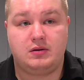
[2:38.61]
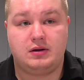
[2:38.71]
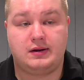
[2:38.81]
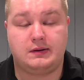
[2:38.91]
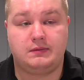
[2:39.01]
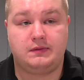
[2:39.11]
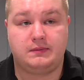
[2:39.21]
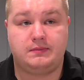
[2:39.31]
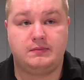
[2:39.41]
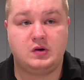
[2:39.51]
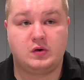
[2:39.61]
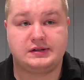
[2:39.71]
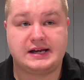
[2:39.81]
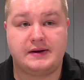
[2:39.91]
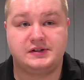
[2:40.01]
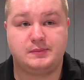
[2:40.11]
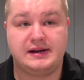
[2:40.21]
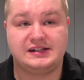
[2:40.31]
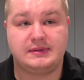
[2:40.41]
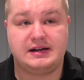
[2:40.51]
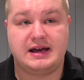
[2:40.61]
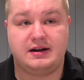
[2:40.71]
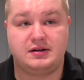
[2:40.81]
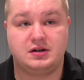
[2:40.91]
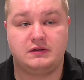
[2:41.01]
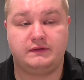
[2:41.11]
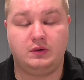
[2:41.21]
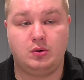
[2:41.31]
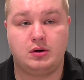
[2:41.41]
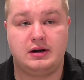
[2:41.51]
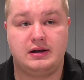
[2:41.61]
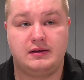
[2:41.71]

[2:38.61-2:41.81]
the Norris House basement had a dirt floor.